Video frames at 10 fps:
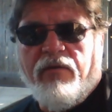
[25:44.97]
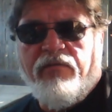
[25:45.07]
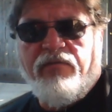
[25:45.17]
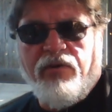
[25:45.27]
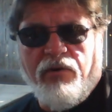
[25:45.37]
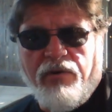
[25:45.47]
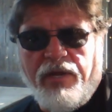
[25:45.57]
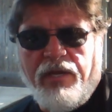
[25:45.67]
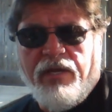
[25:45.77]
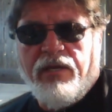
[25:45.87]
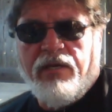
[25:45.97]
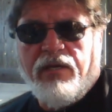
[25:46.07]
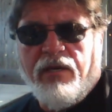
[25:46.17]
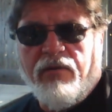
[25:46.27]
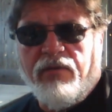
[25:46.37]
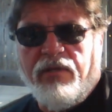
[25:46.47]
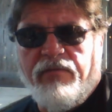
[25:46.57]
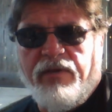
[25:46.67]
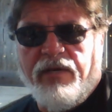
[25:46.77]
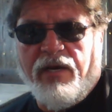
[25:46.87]
fury of the
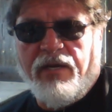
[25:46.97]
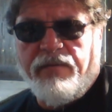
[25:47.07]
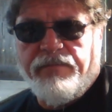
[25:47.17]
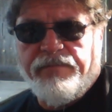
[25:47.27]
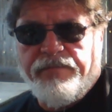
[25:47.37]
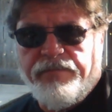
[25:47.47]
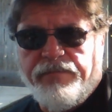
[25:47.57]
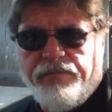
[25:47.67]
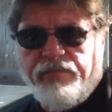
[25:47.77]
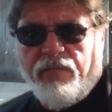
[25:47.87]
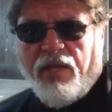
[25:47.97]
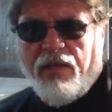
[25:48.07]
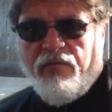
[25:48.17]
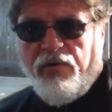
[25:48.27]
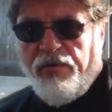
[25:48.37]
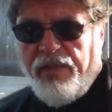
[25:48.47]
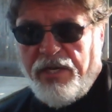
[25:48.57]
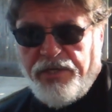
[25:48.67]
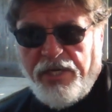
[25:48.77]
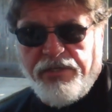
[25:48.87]
living God. Fury
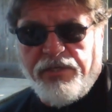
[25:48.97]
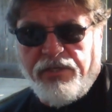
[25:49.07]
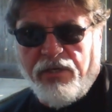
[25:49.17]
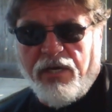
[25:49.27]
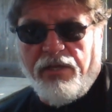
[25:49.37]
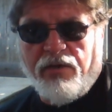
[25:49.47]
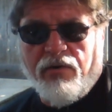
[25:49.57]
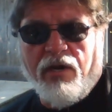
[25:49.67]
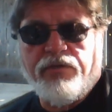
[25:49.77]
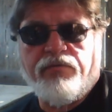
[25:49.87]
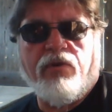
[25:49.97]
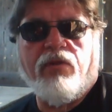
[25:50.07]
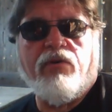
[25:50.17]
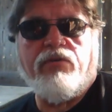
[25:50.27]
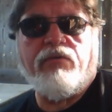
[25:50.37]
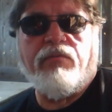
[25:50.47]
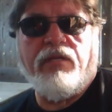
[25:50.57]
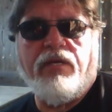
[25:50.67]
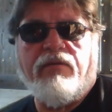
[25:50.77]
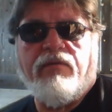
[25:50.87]
that Jesus took on the cross for all those who
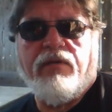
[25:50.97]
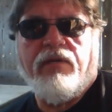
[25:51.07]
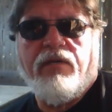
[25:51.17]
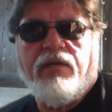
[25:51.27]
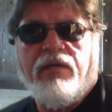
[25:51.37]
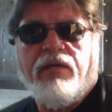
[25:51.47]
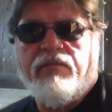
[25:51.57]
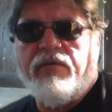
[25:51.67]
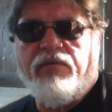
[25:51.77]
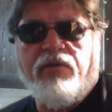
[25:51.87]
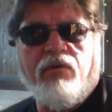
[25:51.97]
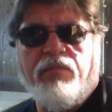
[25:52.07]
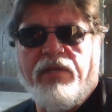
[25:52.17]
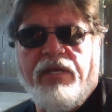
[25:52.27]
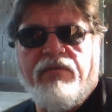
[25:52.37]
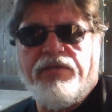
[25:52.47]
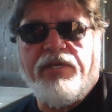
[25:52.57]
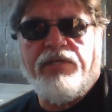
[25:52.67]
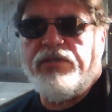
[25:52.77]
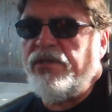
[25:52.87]
believe. But if you don't believe in
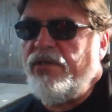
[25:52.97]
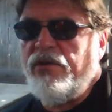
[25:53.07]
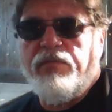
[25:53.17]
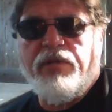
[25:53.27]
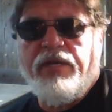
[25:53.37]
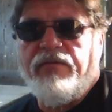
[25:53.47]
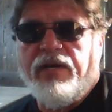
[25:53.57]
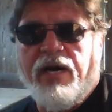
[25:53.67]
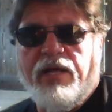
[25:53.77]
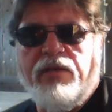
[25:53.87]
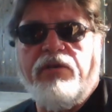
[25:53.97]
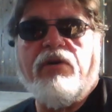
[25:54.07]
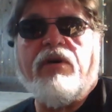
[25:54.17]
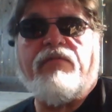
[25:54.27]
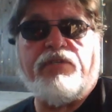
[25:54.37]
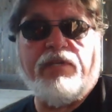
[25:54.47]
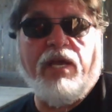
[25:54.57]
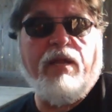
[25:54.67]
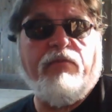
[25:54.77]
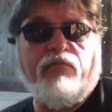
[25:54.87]
Jesus and you don't believe in God, then you'll have to
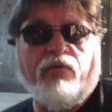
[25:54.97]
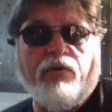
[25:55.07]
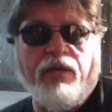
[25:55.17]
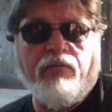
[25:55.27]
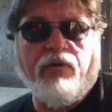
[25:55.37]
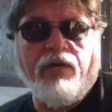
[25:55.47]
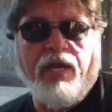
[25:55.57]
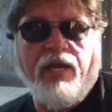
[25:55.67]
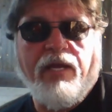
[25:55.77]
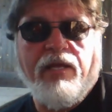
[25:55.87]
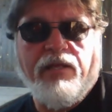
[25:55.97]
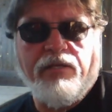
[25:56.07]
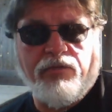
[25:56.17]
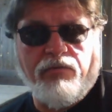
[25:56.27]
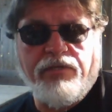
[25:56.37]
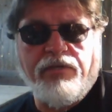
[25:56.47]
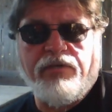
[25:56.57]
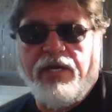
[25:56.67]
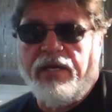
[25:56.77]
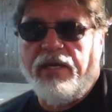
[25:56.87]
stand before Him one day. It's the risk you're
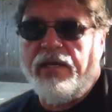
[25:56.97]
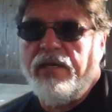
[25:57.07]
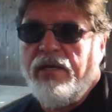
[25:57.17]
taking.